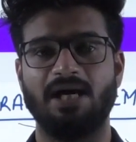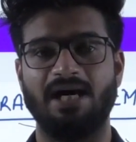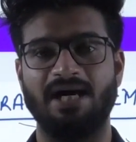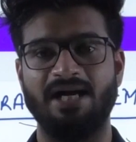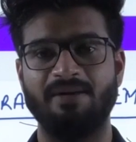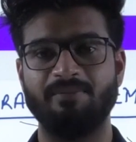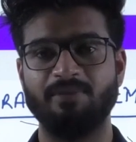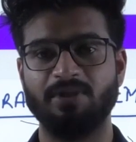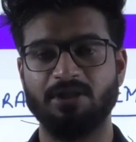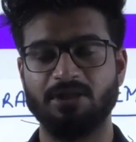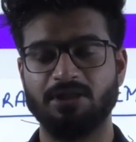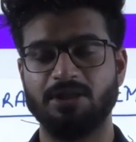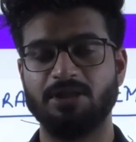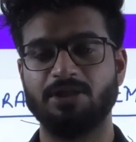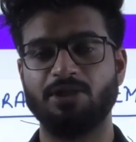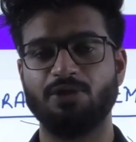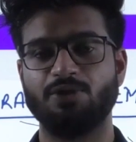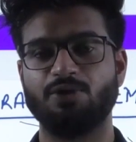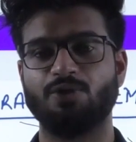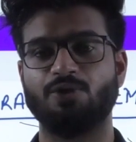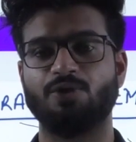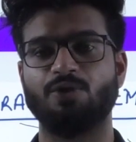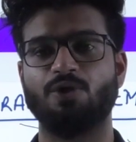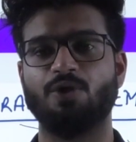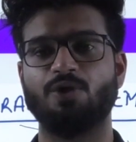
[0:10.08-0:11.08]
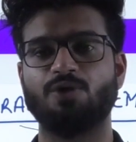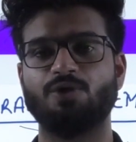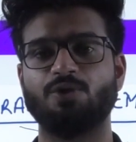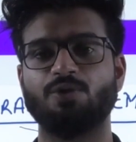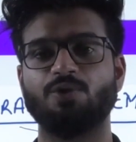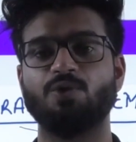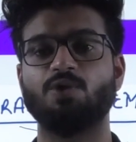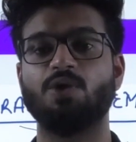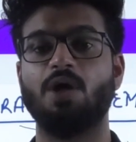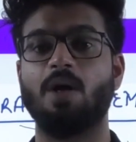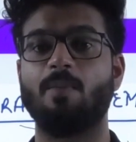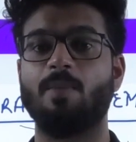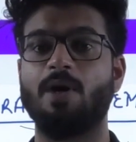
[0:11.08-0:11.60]
I am here to talk
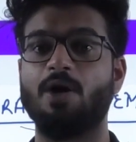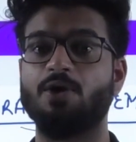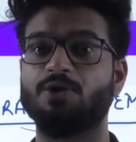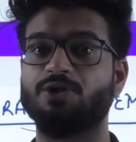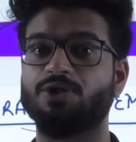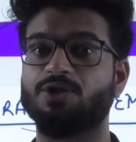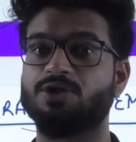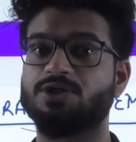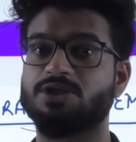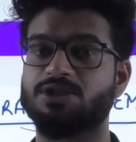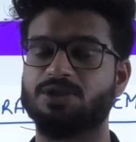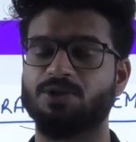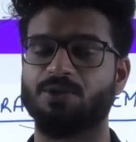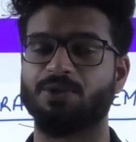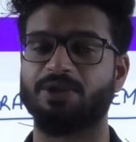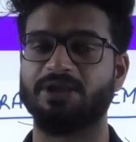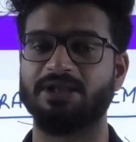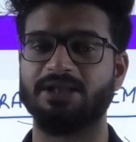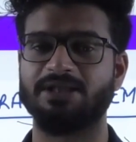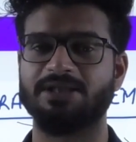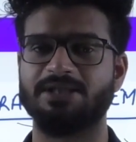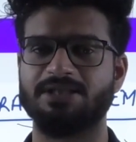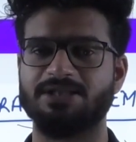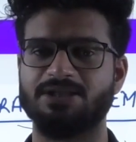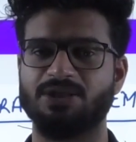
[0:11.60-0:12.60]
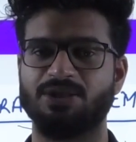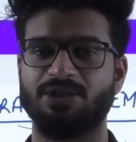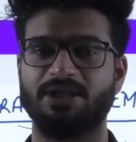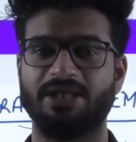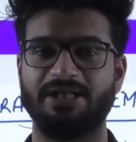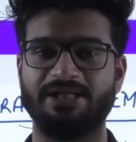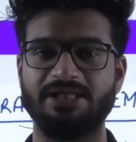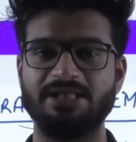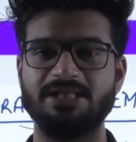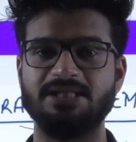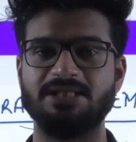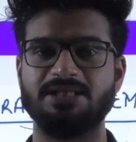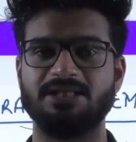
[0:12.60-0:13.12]
to you about your story. So
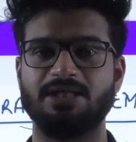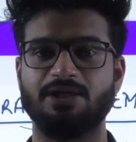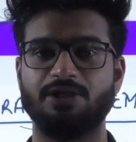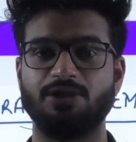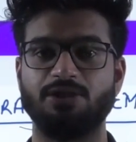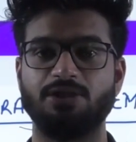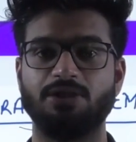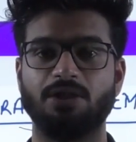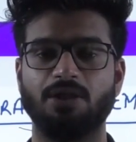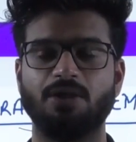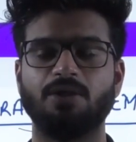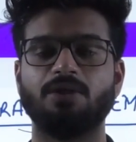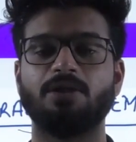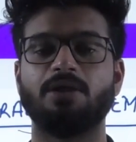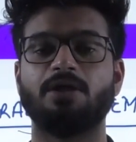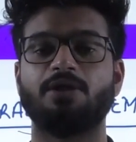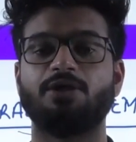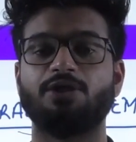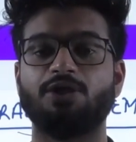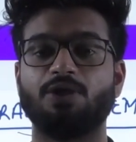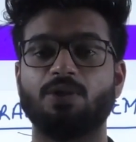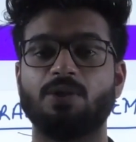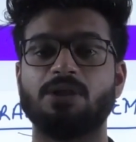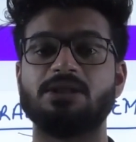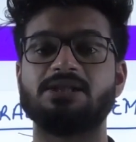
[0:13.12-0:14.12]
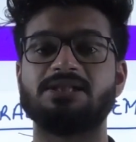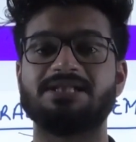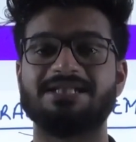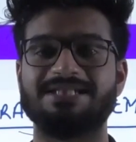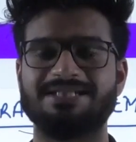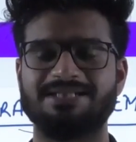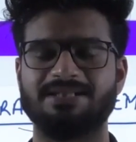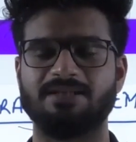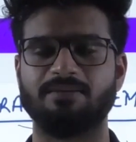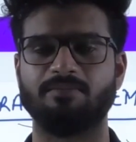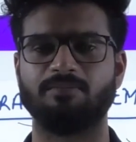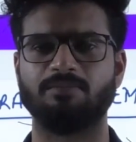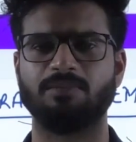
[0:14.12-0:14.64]
that is your neural
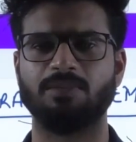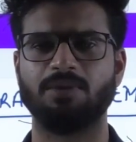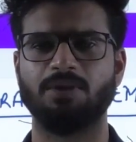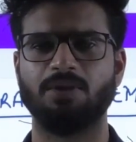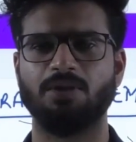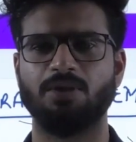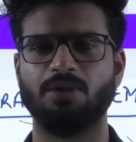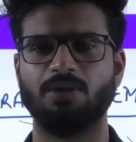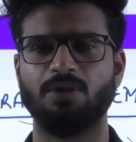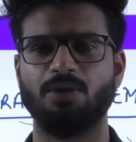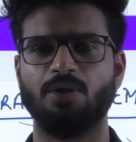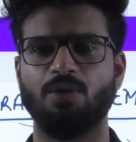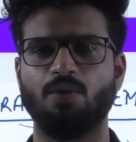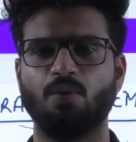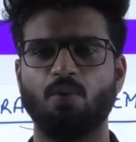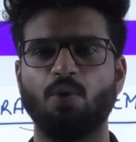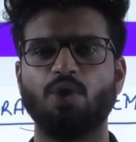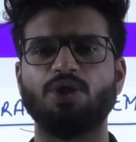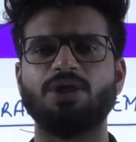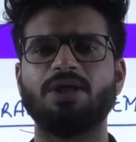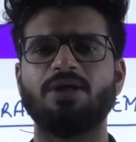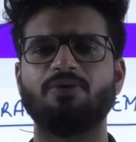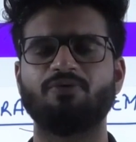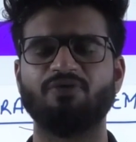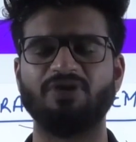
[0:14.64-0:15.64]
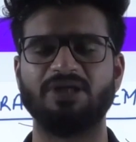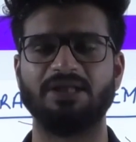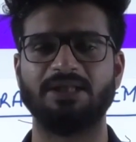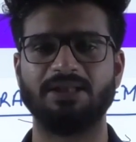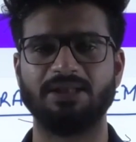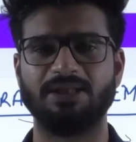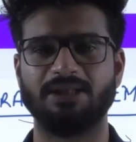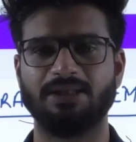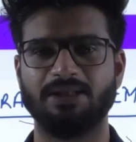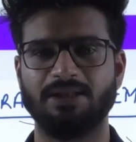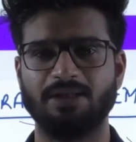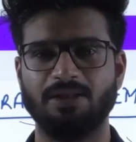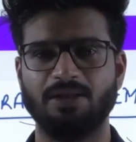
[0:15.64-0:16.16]
system. What are
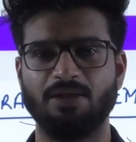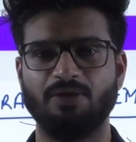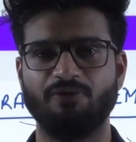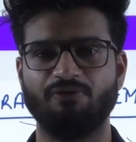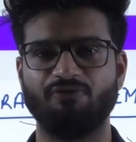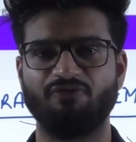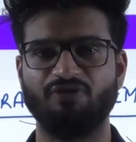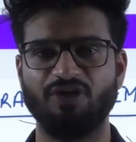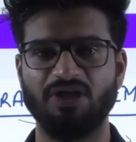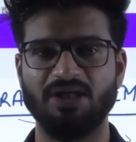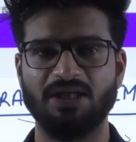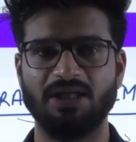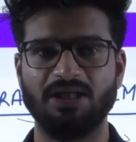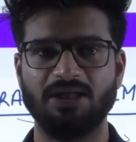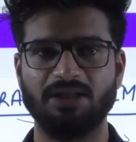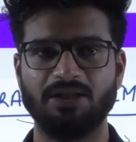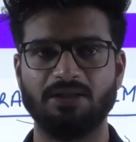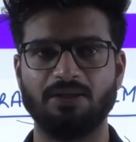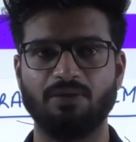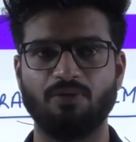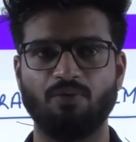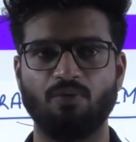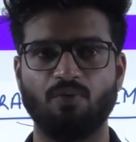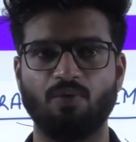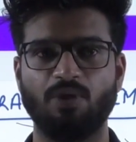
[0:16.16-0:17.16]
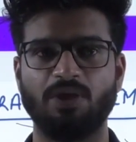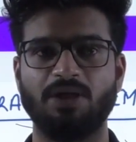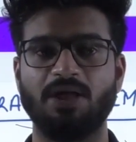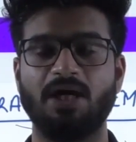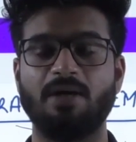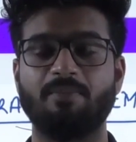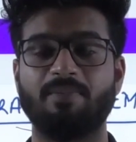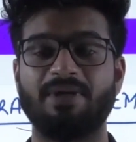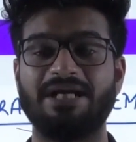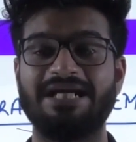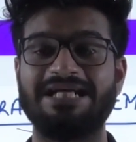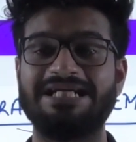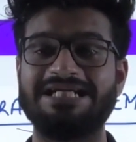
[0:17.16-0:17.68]
we? We are what
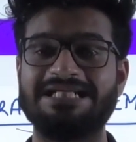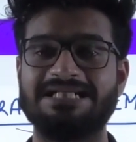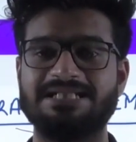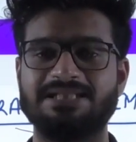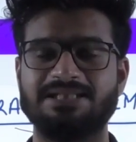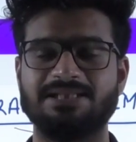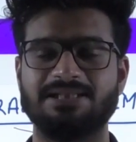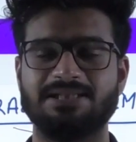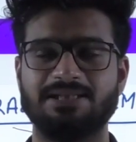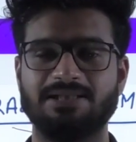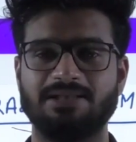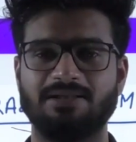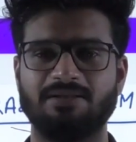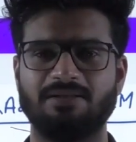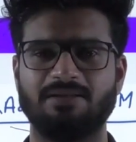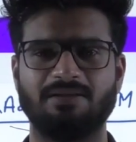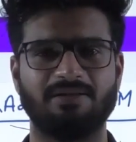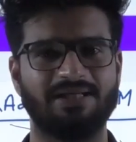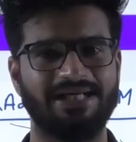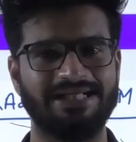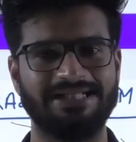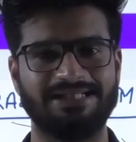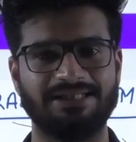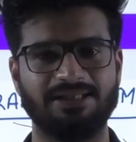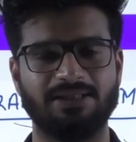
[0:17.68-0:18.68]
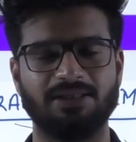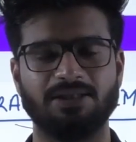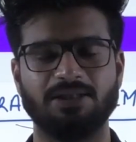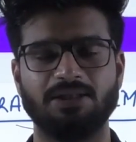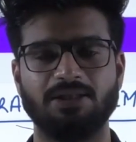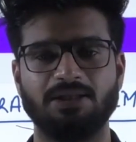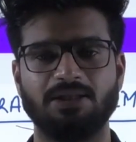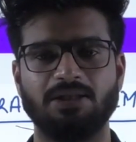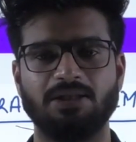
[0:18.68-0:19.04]
our brain is, right?